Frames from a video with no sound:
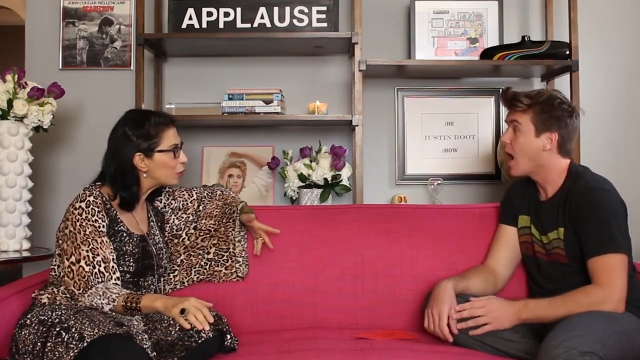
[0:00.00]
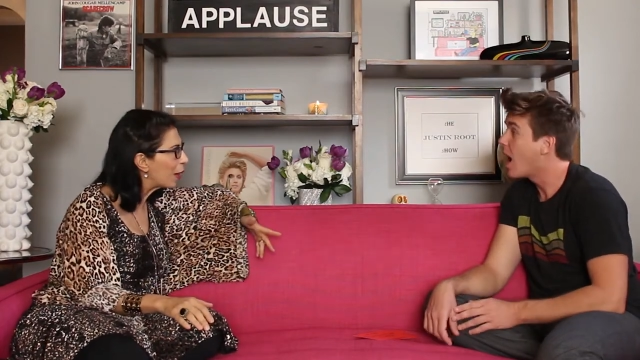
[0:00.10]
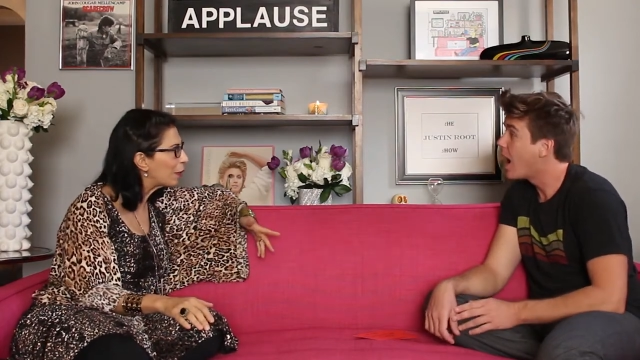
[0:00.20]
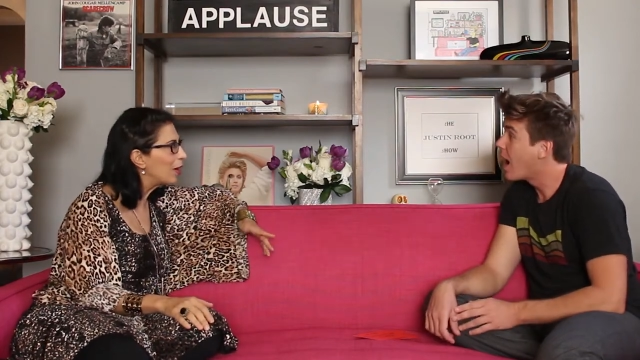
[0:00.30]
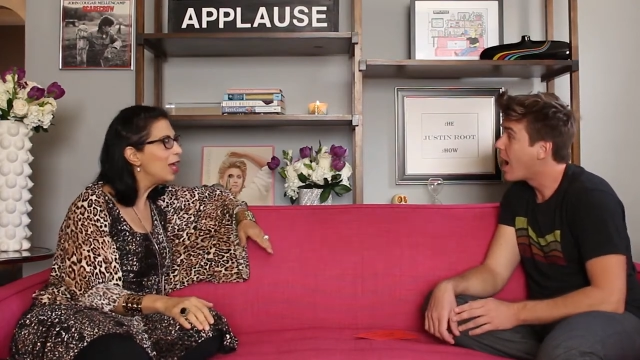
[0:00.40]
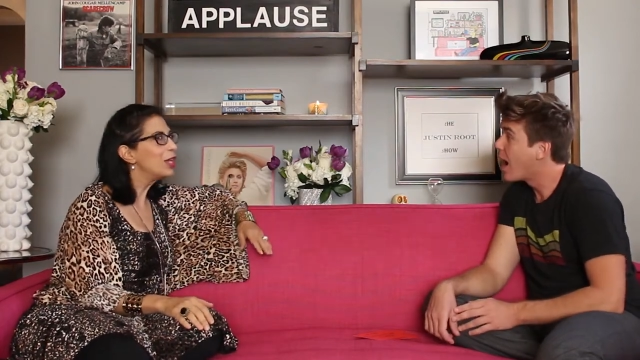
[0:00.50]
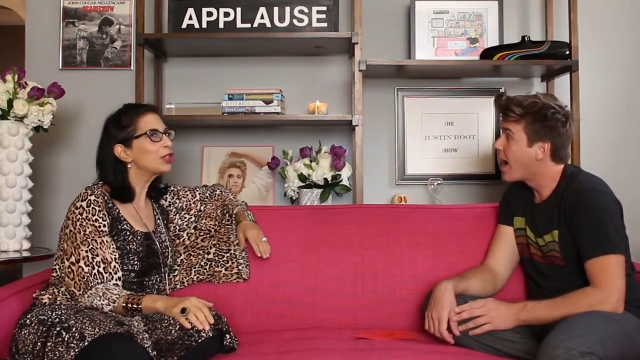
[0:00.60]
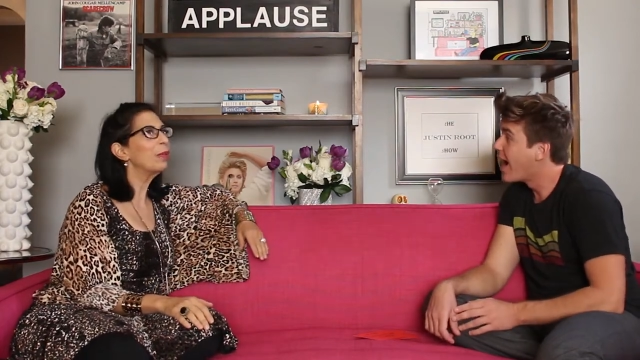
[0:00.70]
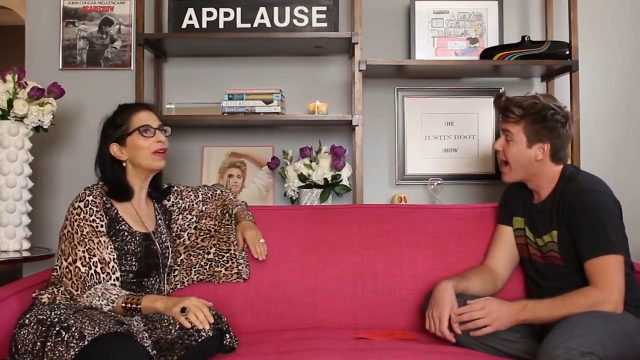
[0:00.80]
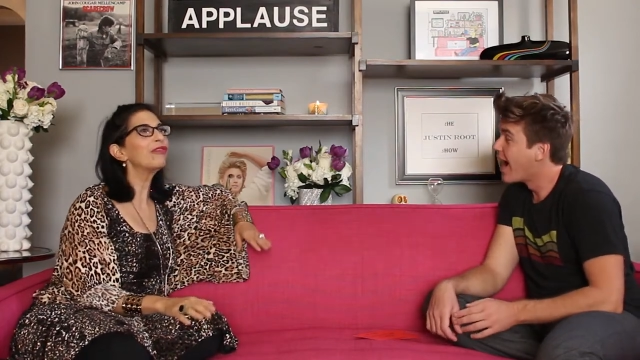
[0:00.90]
Speaker 1: Audrey Hepburn.
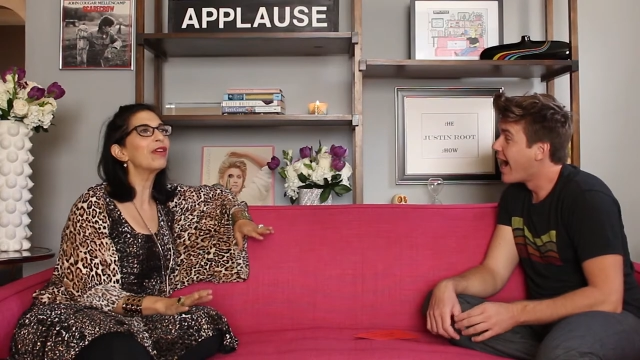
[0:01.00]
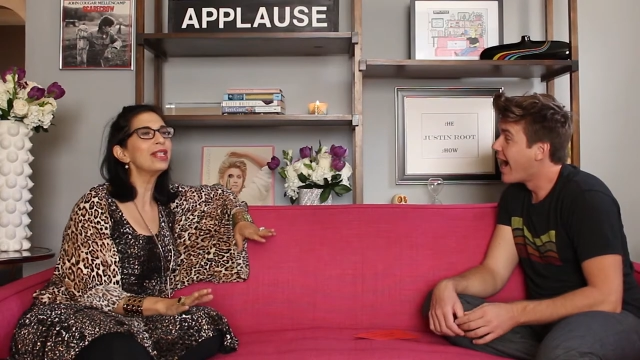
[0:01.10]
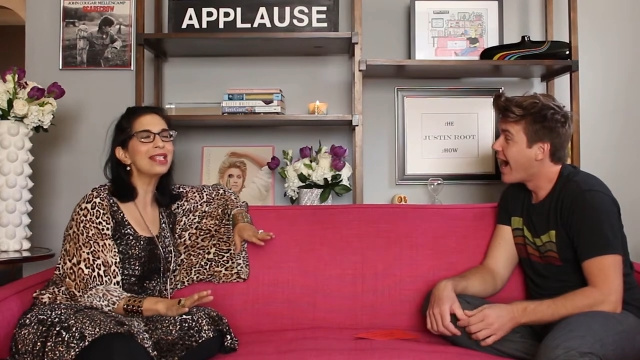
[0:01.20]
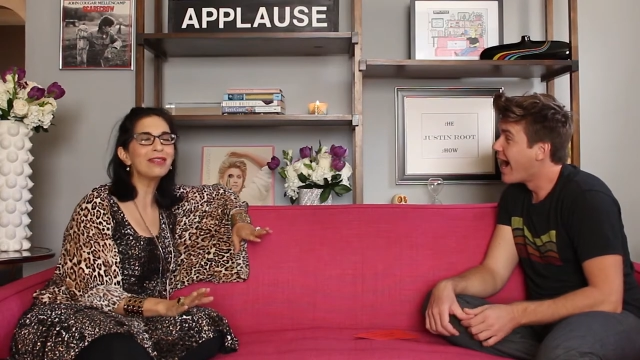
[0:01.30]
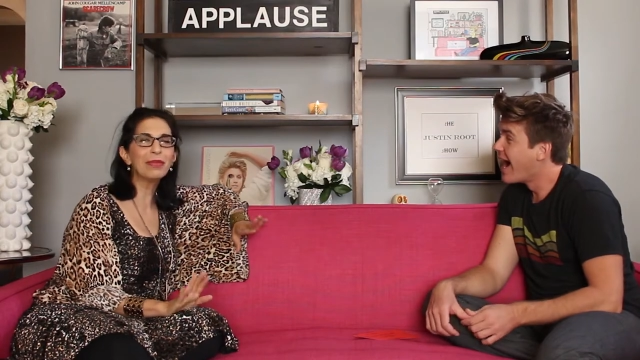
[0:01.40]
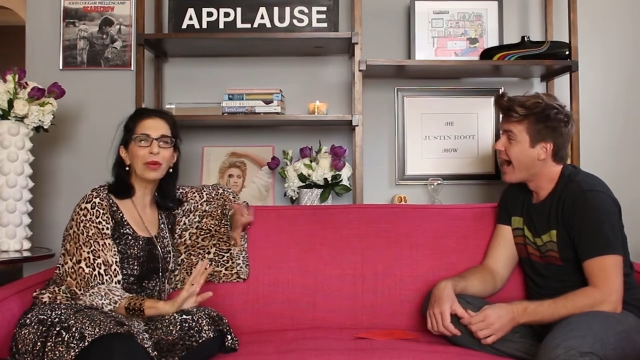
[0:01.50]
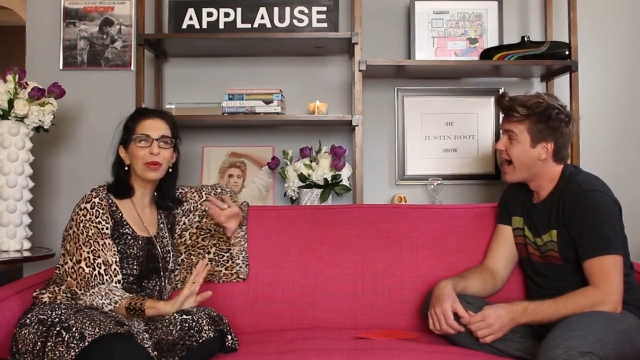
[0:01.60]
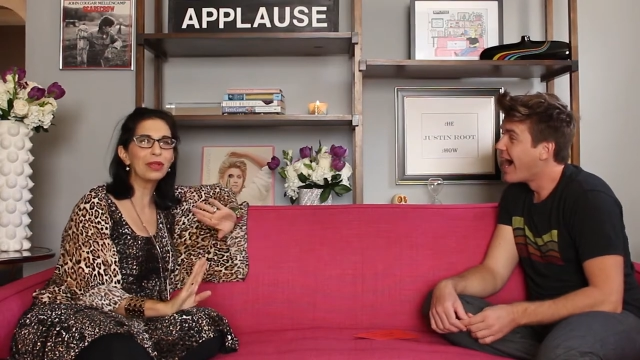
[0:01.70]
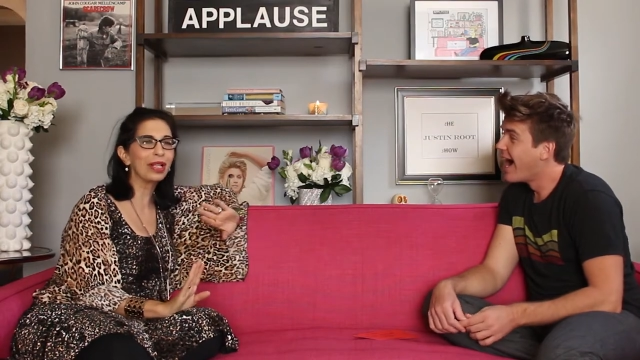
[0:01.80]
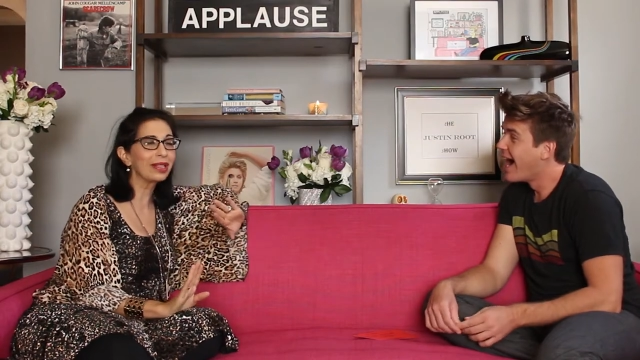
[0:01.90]
So my friend Stephen Moore,
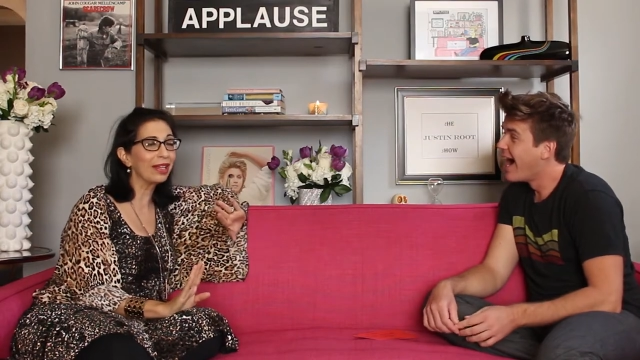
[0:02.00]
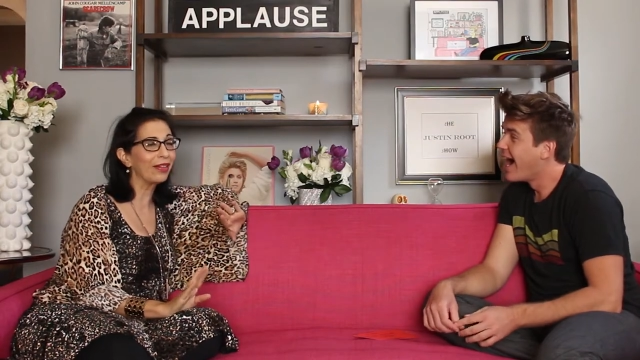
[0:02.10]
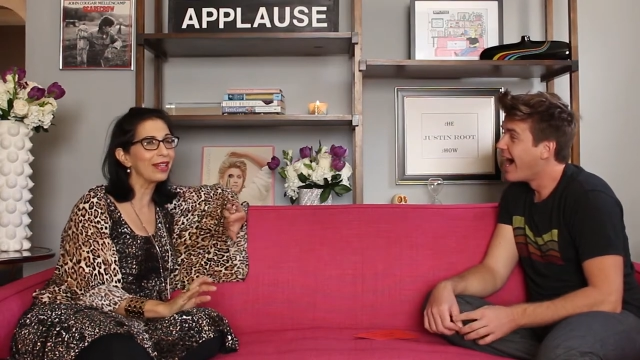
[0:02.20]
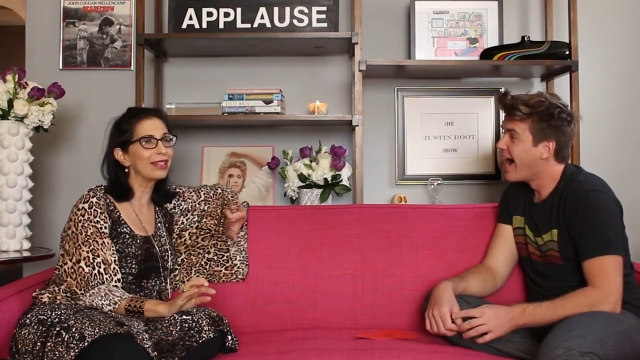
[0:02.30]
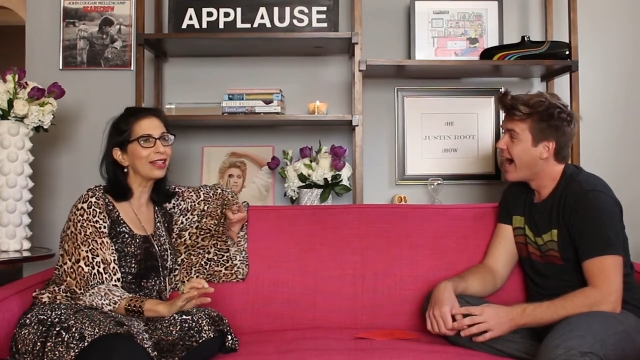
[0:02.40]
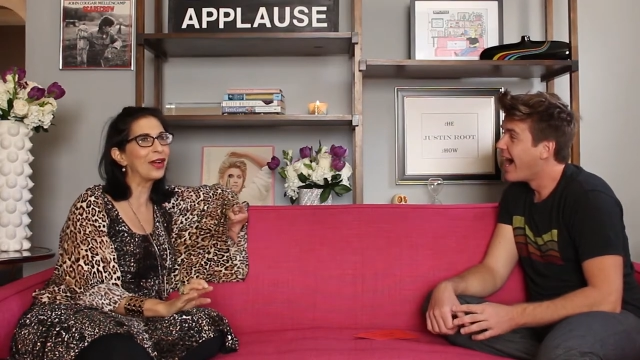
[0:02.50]
who's hilarious,